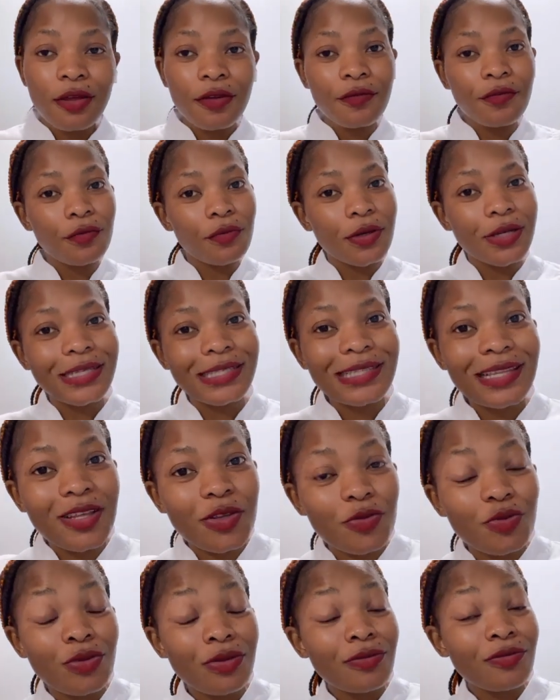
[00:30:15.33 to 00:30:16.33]
if you want to
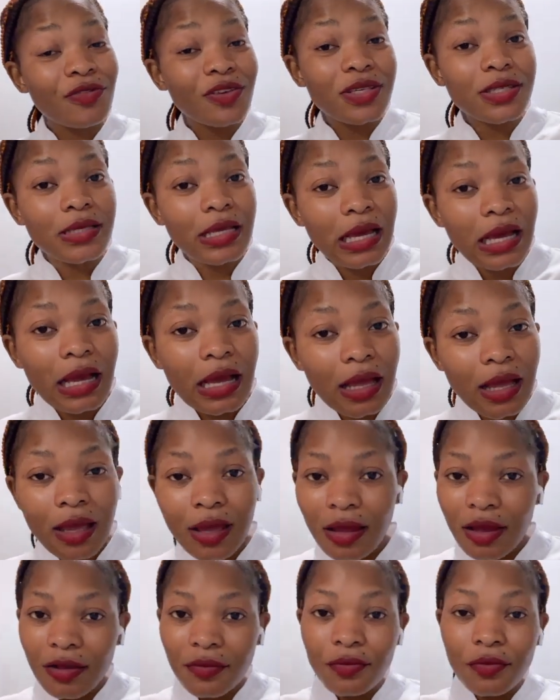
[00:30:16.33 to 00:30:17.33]
start with visa,
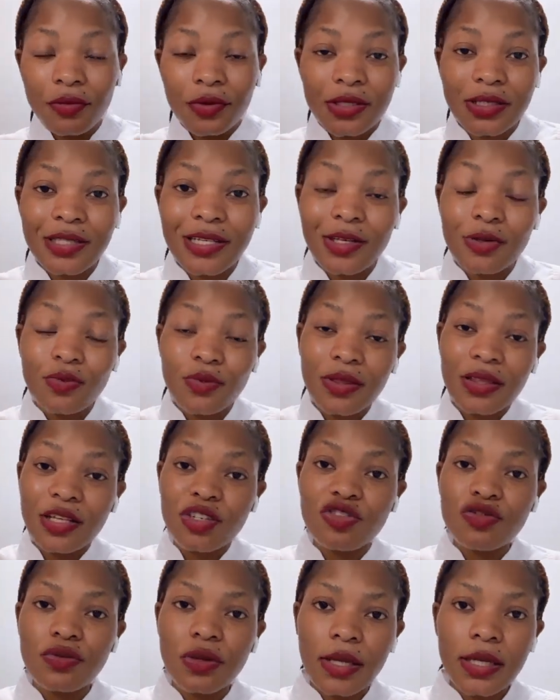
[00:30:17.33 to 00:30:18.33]
if you want to start with the
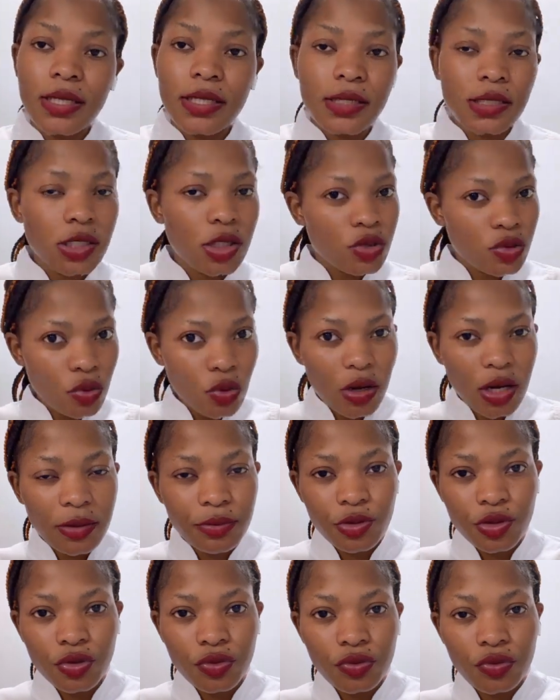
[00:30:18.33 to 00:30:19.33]
trainings, it's all
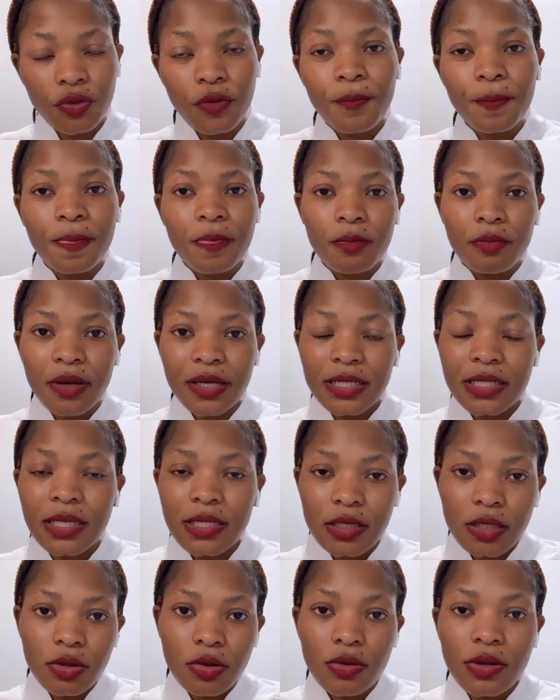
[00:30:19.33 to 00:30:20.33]
up to you. But
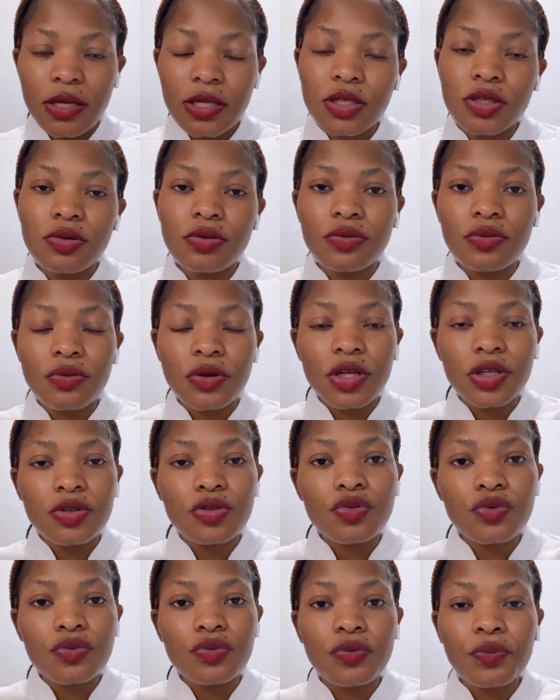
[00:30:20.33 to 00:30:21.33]
as long as you're going
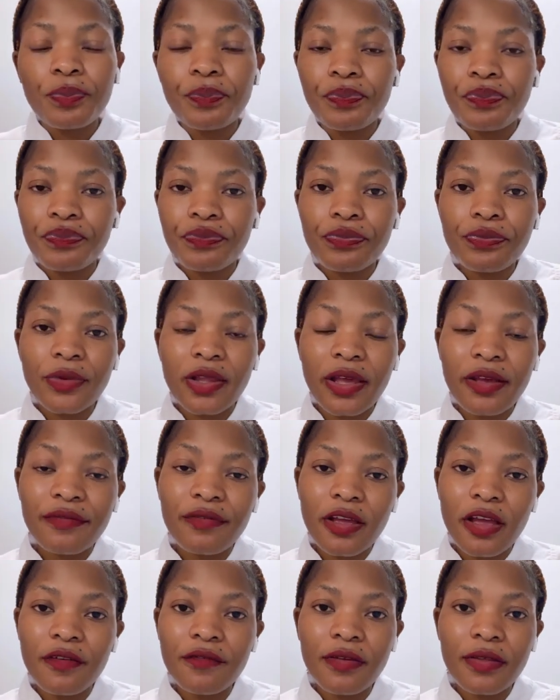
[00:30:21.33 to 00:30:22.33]
to have
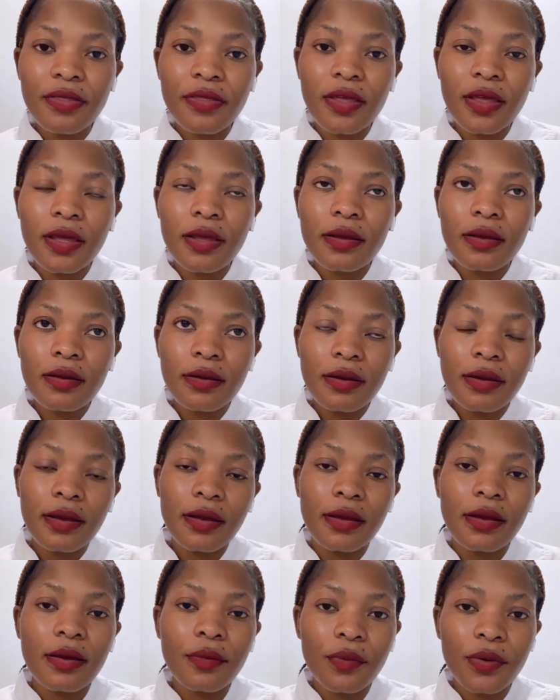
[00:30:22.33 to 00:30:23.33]
everything
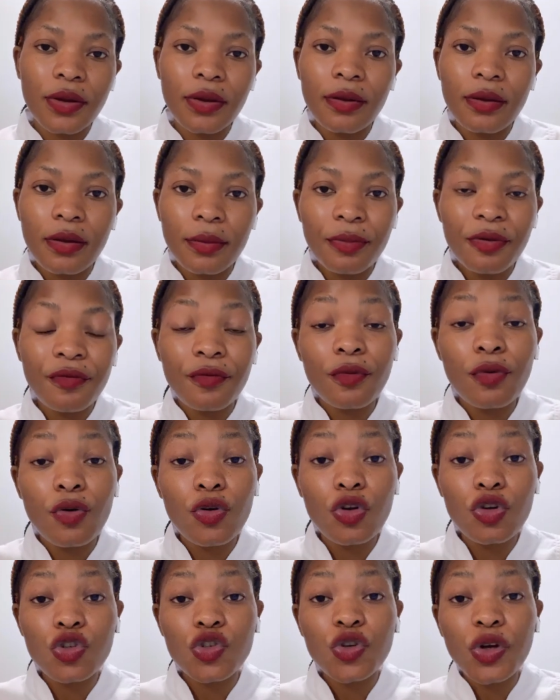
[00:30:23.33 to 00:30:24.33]
before
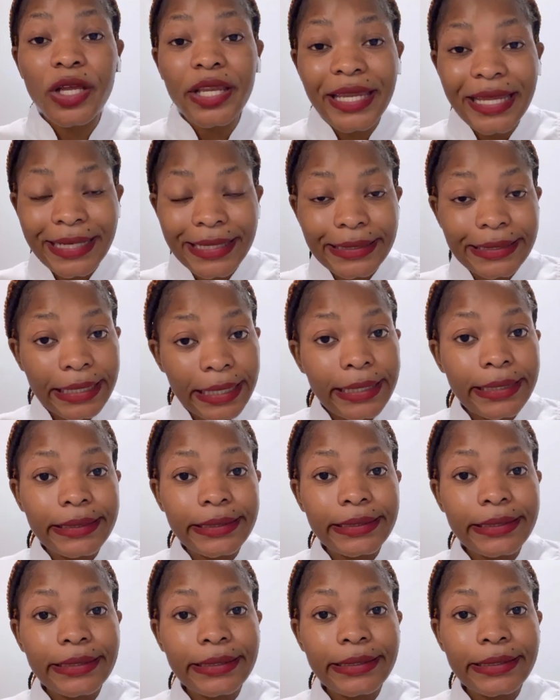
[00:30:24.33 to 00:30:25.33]
you're joining
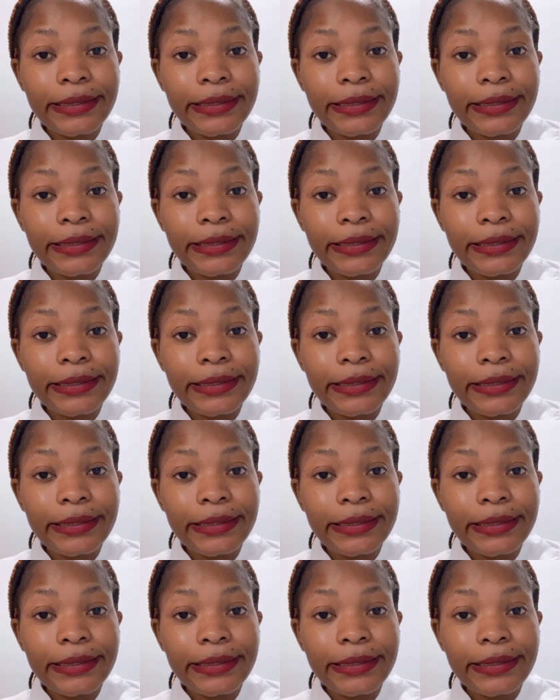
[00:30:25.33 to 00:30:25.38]
that.